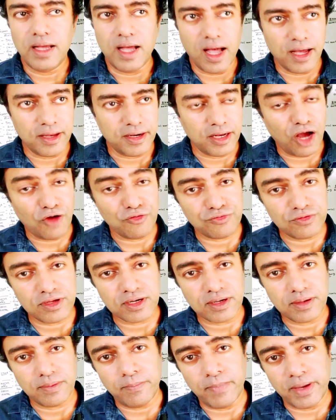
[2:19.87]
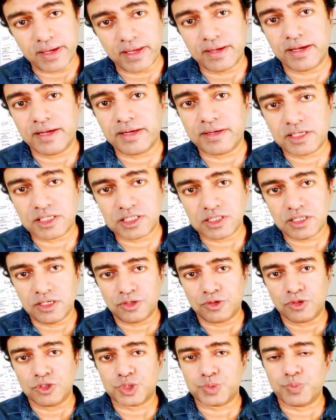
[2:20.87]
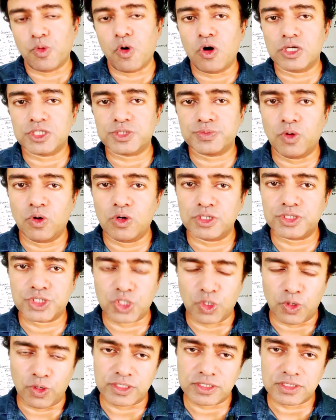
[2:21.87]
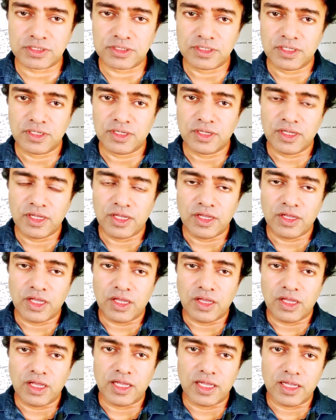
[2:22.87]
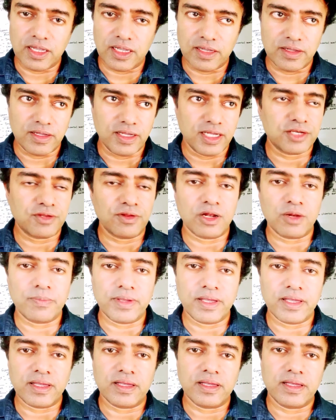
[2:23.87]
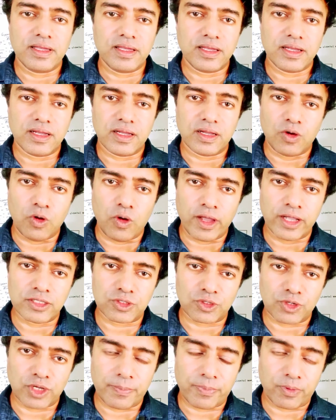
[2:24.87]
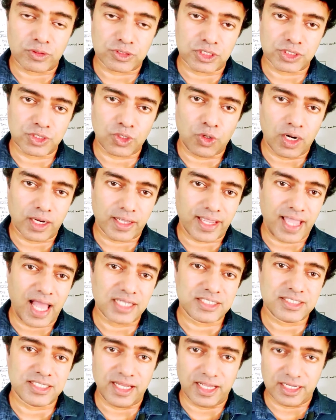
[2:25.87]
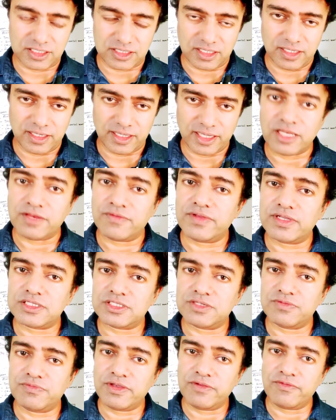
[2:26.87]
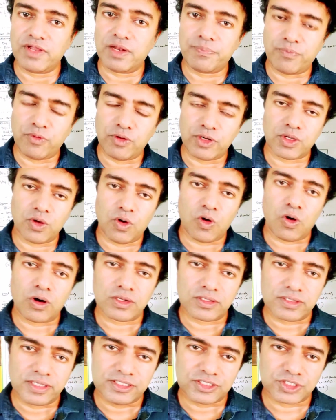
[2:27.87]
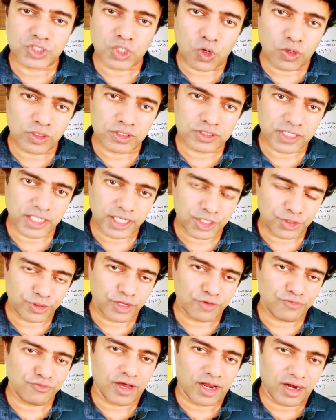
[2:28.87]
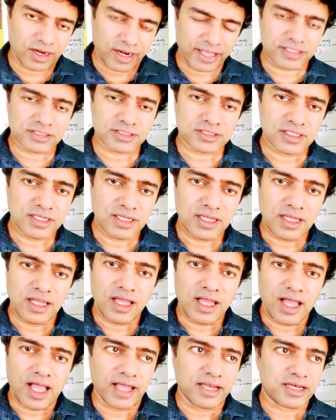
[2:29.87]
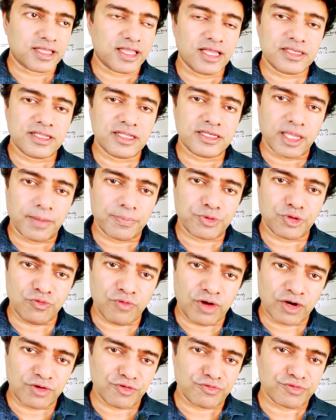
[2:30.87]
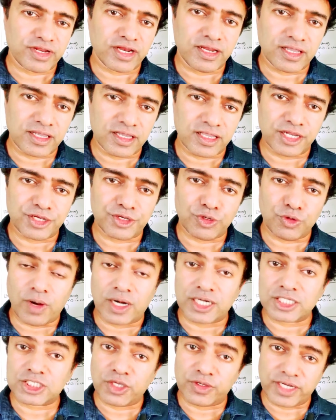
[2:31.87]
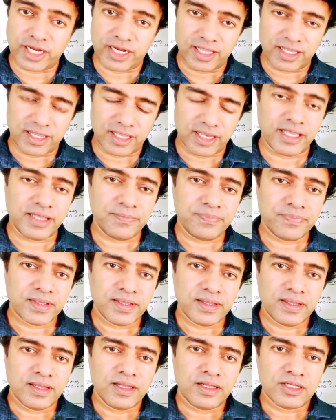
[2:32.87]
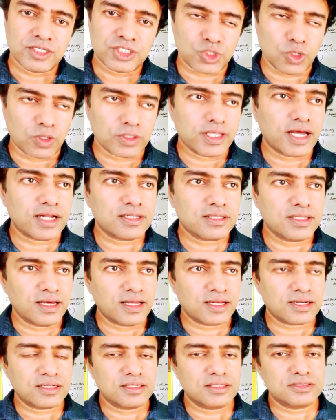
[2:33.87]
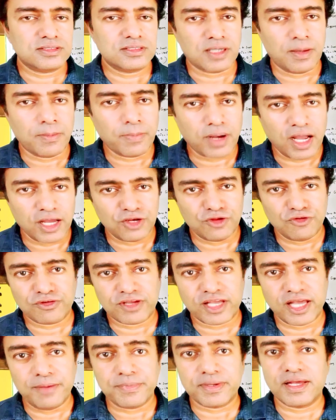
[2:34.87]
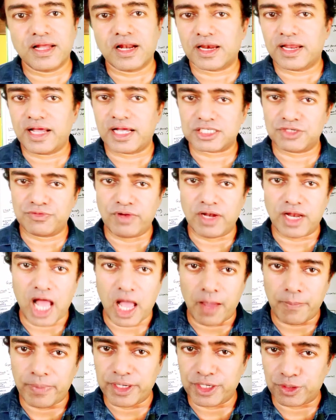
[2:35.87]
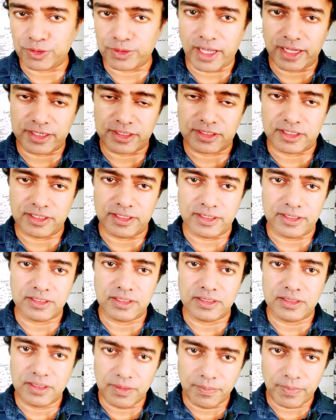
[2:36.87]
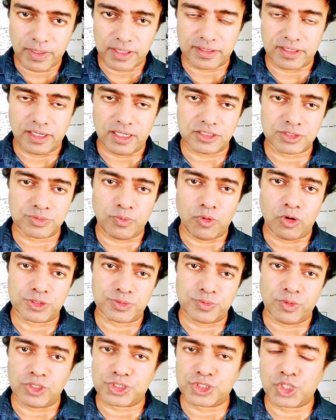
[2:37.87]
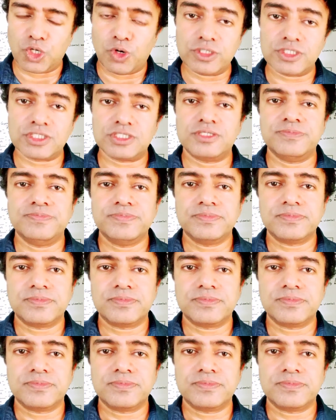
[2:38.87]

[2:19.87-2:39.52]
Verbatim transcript: And after making it into small small stones, it will be going through a process called calcination, in which we will put all these stones into a furnace and heat it up to one hundred fifty degree to one hundred seventy degree, so that there some kind of chemical reaction will happen to that uh, particular small small stones,